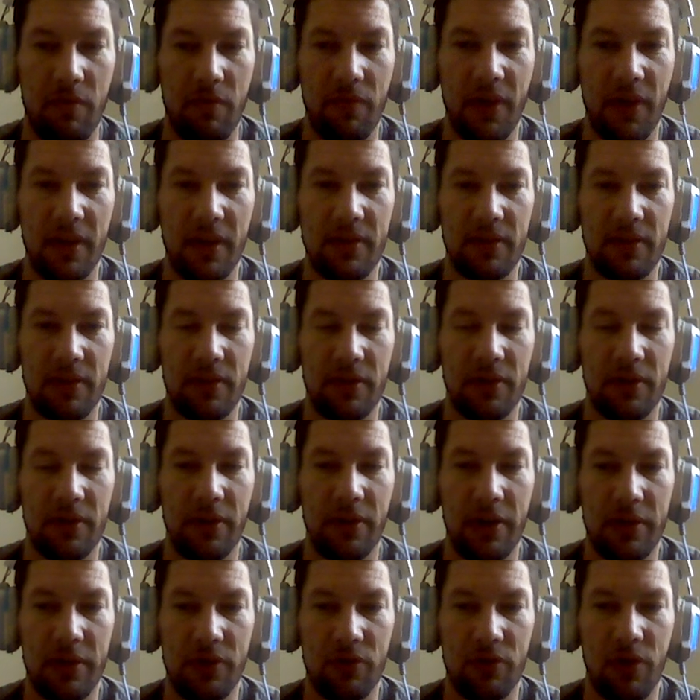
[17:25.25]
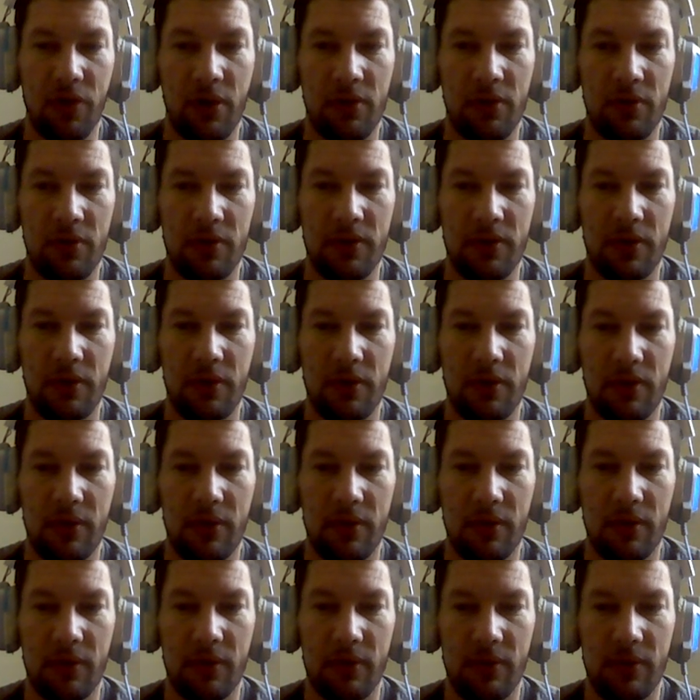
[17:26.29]
faced serious struggles.
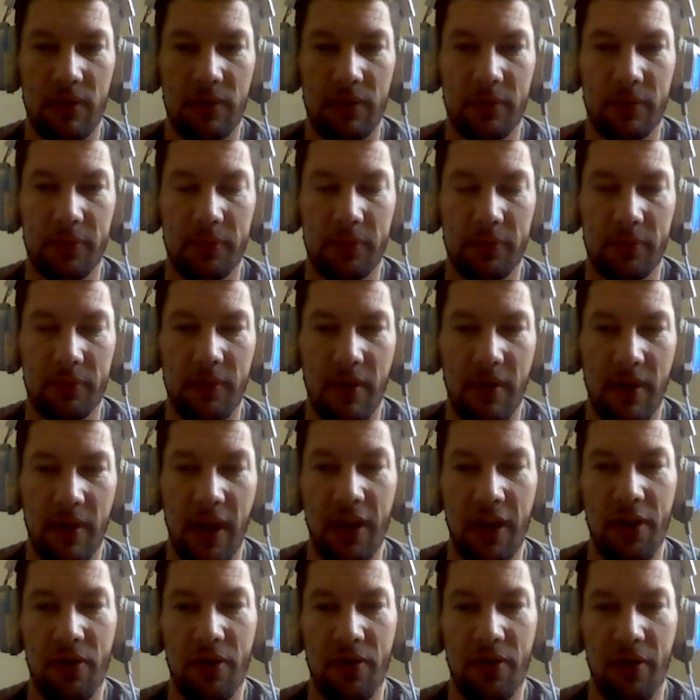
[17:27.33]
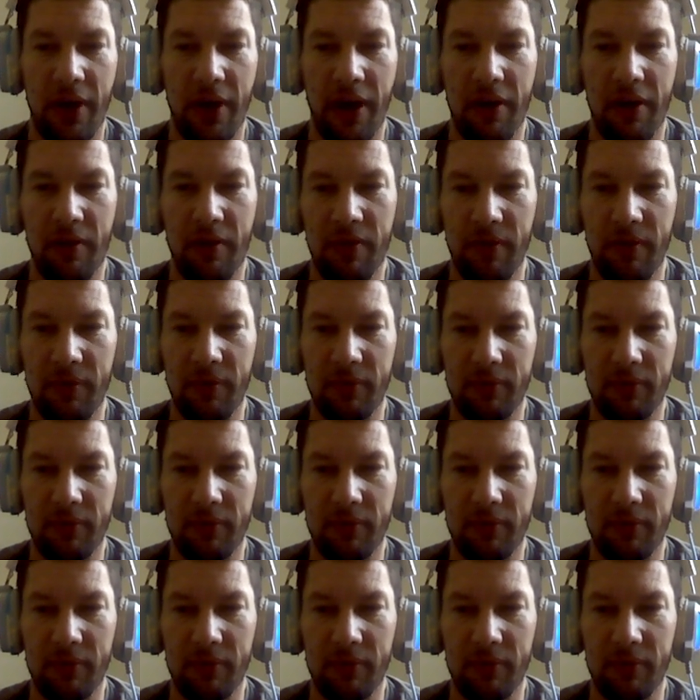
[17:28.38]
Thank you, creative,